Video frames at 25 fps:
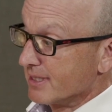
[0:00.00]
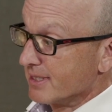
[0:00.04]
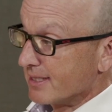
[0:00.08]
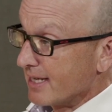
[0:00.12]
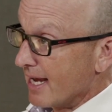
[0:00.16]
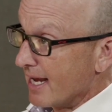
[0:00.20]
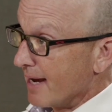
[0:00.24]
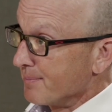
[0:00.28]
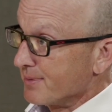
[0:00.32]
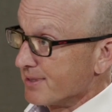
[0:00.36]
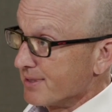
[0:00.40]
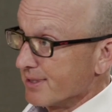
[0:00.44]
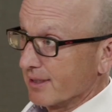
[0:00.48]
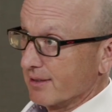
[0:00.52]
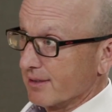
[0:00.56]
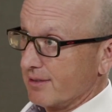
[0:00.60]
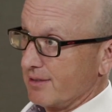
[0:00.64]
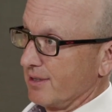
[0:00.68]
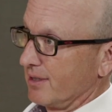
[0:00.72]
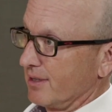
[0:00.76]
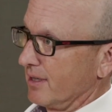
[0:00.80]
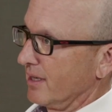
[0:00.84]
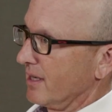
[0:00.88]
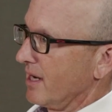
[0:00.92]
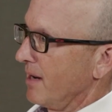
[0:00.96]
missteps.
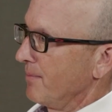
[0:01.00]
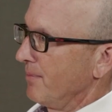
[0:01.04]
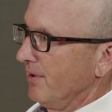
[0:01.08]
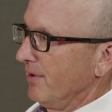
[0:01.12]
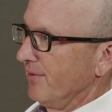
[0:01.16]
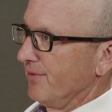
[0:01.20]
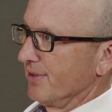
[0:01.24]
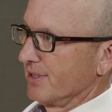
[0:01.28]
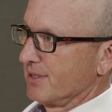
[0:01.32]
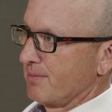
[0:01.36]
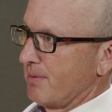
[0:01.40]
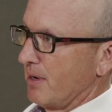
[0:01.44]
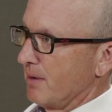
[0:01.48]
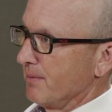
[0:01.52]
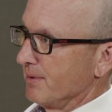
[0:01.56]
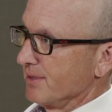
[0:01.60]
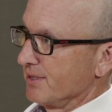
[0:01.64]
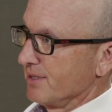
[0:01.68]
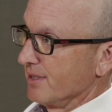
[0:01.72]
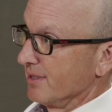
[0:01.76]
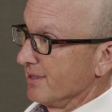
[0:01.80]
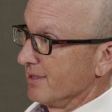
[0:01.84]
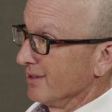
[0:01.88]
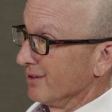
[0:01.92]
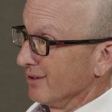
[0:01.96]
It took a couple of
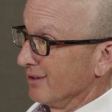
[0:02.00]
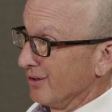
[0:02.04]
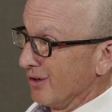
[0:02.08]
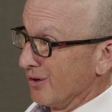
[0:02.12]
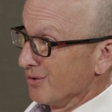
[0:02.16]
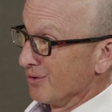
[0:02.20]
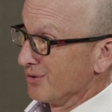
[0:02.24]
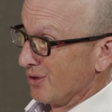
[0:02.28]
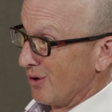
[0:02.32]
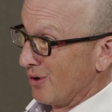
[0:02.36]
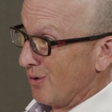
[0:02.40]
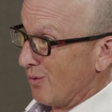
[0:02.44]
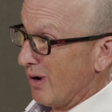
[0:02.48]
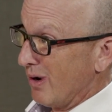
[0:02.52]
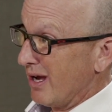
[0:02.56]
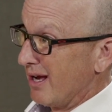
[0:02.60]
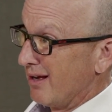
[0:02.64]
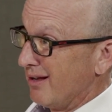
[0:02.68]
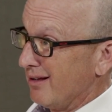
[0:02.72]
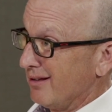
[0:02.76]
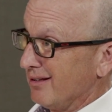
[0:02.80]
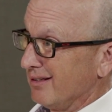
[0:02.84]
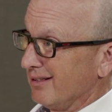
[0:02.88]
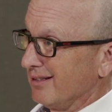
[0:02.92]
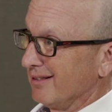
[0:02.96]
experiments that didn't go so
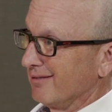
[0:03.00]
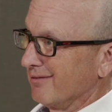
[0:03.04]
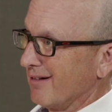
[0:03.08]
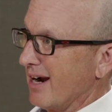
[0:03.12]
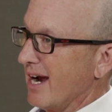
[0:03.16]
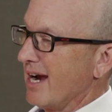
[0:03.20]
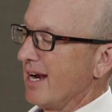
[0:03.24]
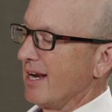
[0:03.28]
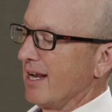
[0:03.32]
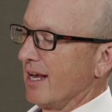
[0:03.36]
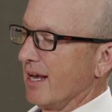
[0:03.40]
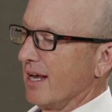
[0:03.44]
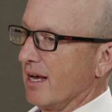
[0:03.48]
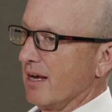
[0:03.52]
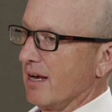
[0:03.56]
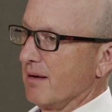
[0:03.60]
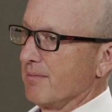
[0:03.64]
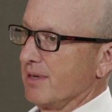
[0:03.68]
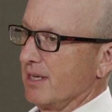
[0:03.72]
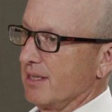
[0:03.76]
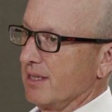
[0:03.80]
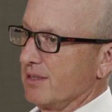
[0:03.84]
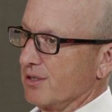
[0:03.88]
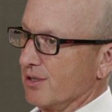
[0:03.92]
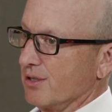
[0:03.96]
well, right?
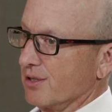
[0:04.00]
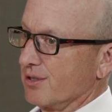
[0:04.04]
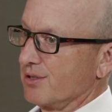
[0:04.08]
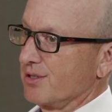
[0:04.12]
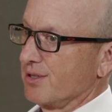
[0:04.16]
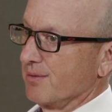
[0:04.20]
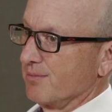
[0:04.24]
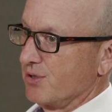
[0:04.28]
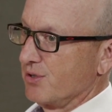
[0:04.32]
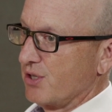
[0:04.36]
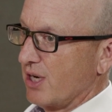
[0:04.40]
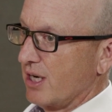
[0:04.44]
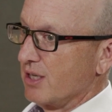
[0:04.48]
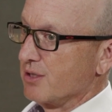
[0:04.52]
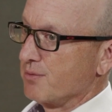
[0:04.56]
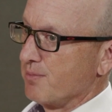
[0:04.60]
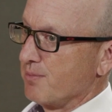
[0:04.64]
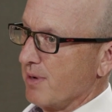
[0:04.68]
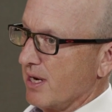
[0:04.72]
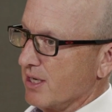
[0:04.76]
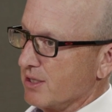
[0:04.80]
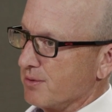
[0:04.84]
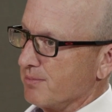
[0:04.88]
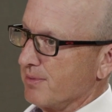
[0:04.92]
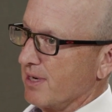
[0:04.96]
It took some
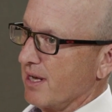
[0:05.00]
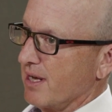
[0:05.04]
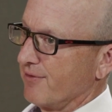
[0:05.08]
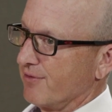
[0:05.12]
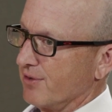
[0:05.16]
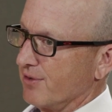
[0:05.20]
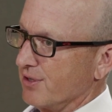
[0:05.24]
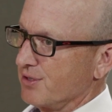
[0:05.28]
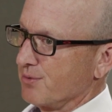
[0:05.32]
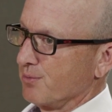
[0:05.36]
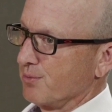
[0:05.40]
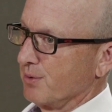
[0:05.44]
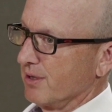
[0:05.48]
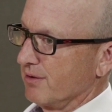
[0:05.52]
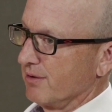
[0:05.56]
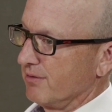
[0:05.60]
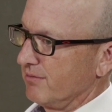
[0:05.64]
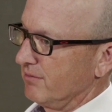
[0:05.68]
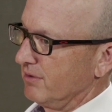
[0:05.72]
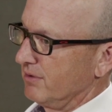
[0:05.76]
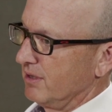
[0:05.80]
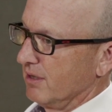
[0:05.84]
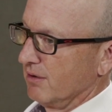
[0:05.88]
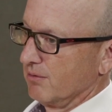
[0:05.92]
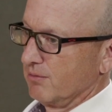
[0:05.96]
change management efforts
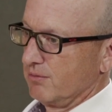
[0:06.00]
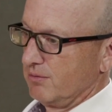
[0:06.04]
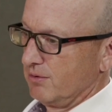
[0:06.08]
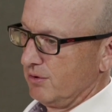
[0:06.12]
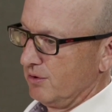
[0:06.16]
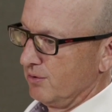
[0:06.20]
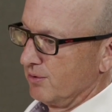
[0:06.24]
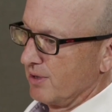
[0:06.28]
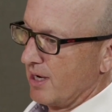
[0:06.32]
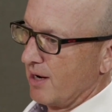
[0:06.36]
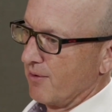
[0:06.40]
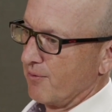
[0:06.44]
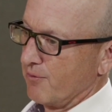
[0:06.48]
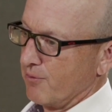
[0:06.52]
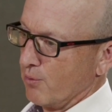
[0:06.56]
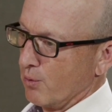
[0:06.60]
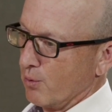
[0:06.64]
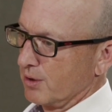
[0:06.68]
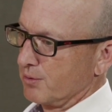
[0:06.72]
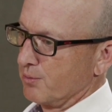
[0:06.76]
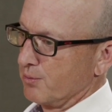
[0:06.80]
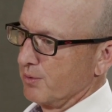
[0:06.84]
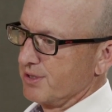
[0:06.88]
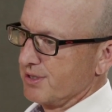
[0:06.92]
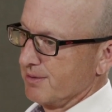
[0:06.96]
with, you and I
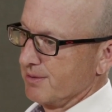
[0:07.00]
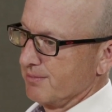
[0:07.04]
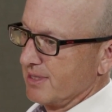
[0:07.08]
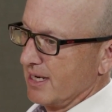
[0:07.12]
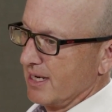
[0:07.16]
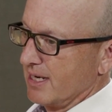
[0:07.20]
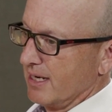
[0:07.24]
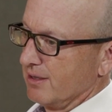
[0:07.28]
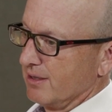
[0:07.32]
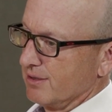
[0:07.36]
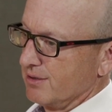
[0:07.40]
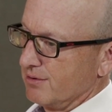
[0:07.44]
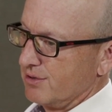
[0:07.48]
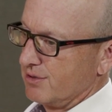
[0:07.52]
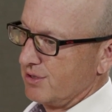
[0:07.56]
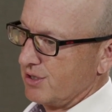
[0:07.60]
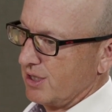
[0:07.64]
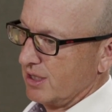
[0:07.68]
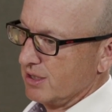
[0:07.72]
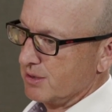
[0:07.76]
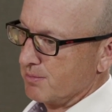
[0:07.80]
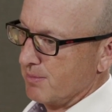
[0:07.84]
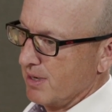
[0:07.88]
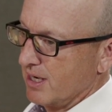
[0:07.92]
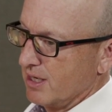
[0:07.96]
have worked with some talent
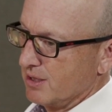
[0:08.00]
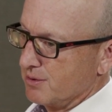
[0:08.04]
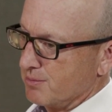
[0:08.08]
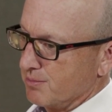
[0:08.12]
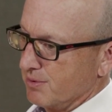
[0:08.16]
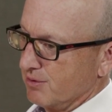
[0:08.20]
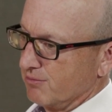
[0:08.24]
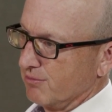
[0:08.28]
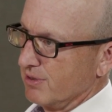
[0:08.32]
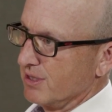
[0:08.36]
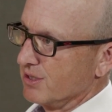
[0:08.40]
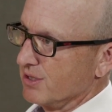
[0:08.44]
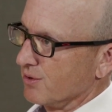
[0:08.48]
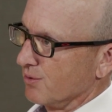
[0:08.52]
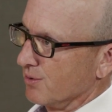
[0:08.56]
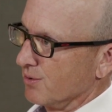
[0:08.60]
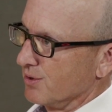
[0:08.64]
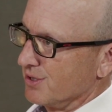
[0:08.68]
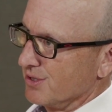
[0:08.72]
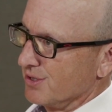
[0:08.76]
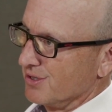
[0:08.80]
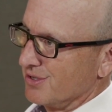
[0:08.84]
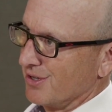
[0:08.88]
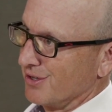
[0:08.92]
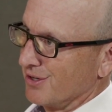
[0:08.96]
change management
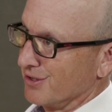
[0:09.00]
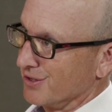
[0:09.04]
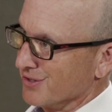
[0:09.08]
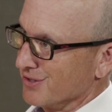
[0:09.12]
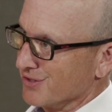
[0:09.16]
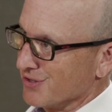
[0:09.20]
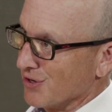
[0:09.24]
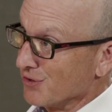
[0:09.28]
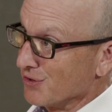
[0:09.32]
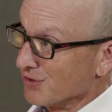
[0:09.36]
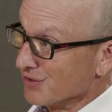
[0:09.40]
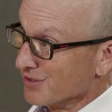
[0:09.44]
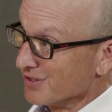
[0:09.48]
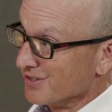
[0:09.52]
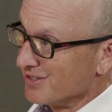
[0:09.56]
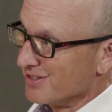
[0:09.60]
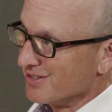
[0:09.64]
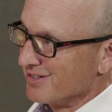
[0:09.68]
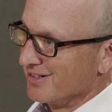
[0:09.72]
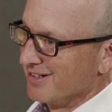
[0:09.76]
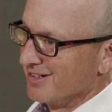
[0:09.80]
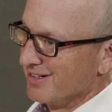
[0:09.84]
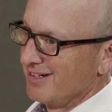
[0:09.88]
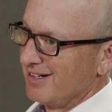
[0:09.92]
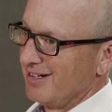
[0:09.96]
resources that are
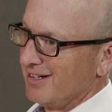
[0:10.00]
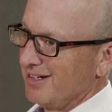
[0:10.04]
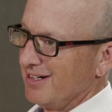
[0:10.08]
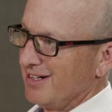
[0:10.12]
consultants.